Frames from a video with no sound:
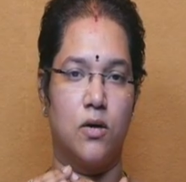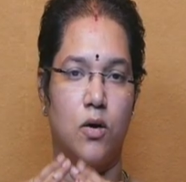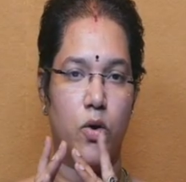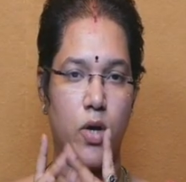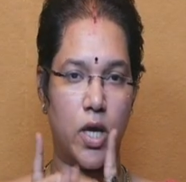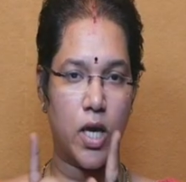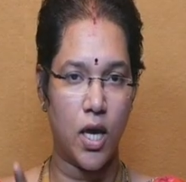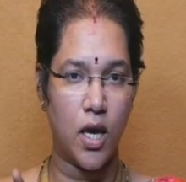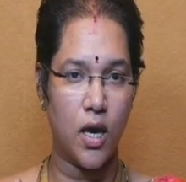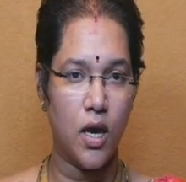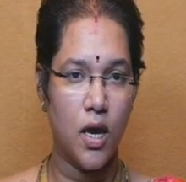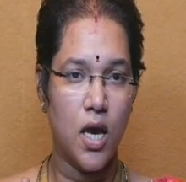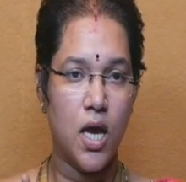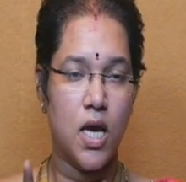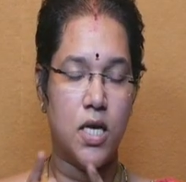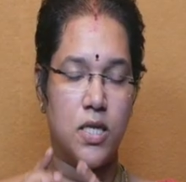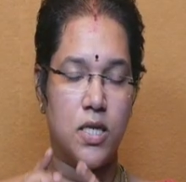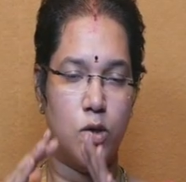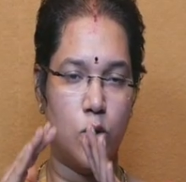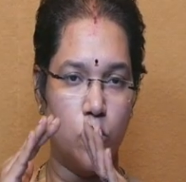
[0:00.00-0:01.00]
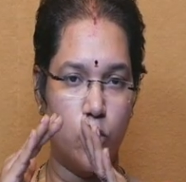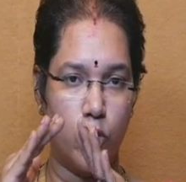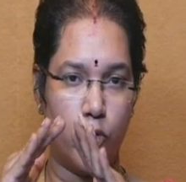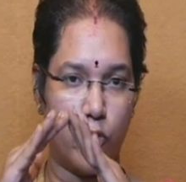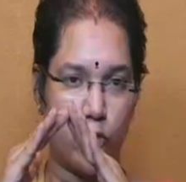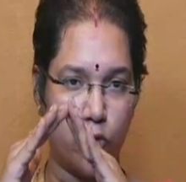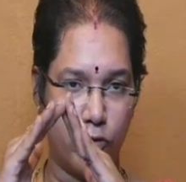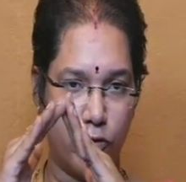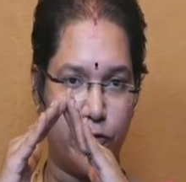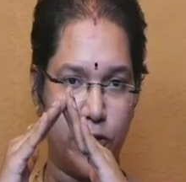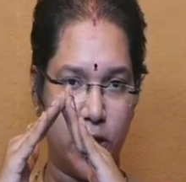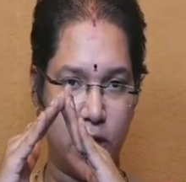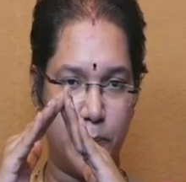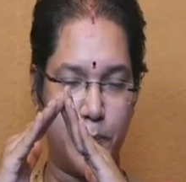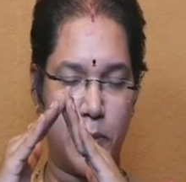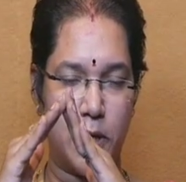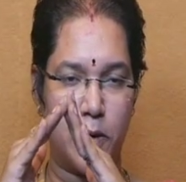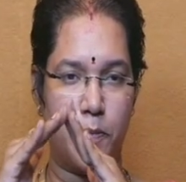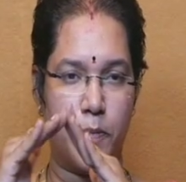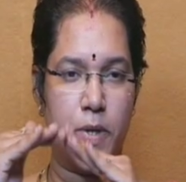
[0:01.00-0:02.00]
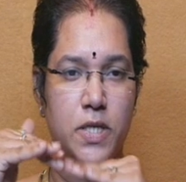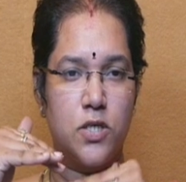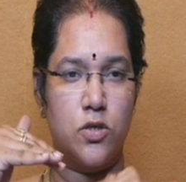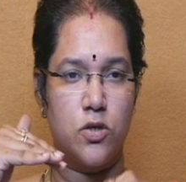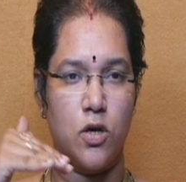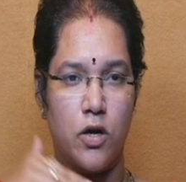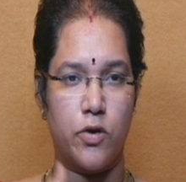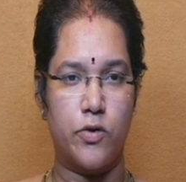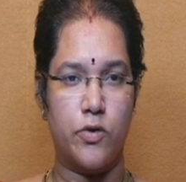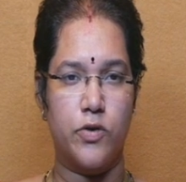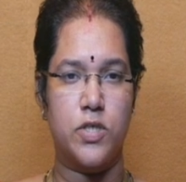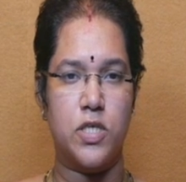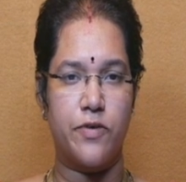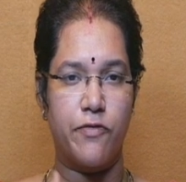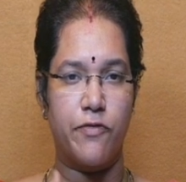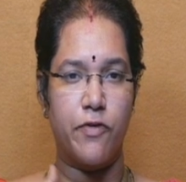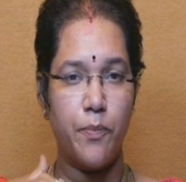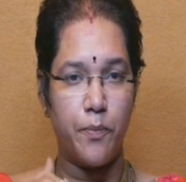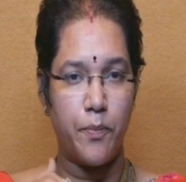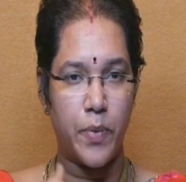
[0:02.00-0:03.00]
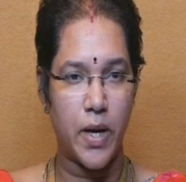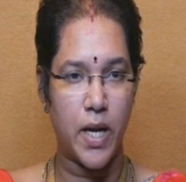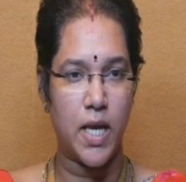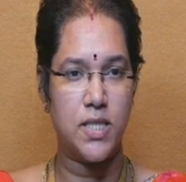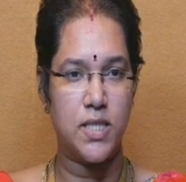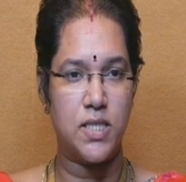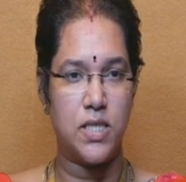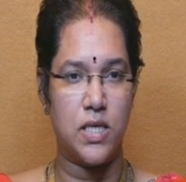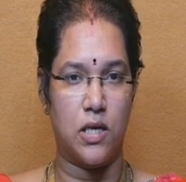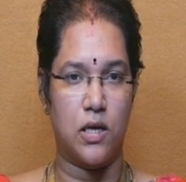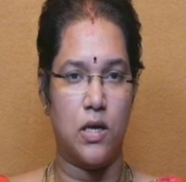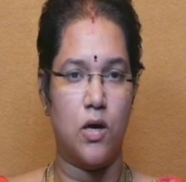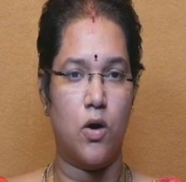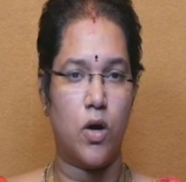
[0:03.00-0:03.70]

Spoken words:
Okay, roofing purpose you are using for bracing.